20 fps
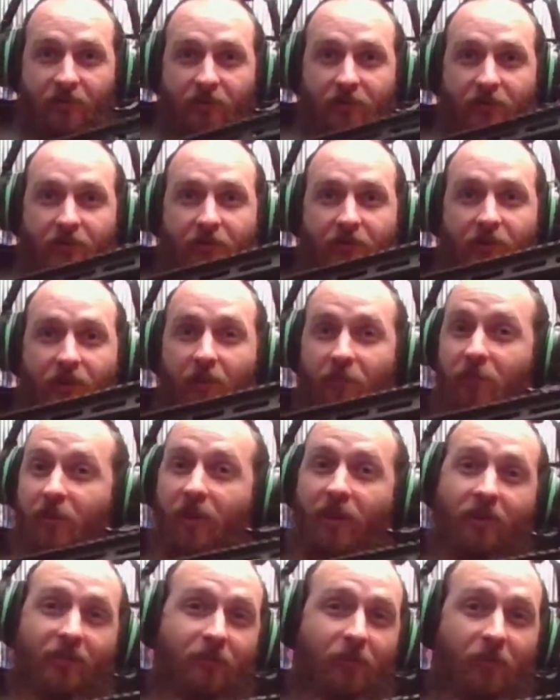I'm not
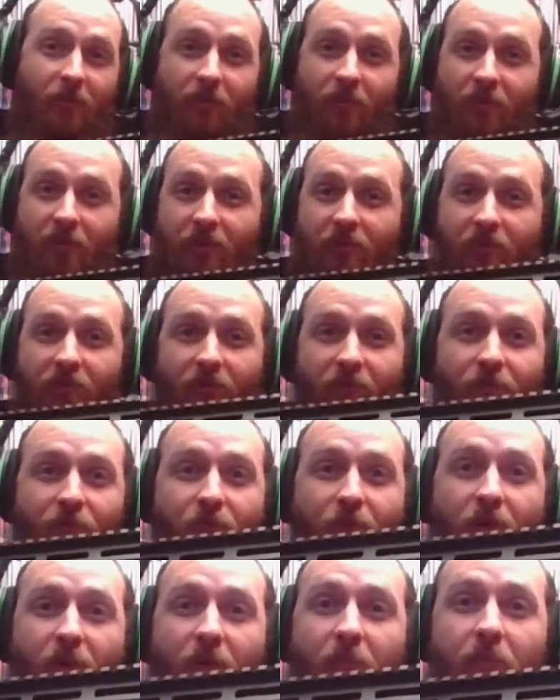gonna be able to get it all in
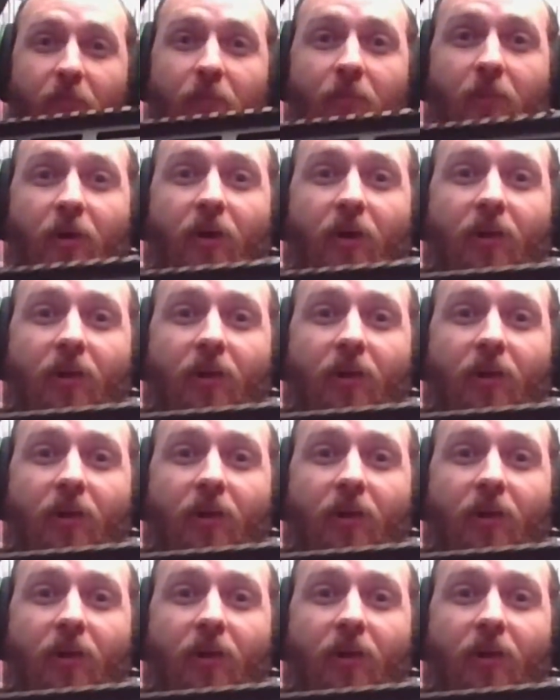frame, but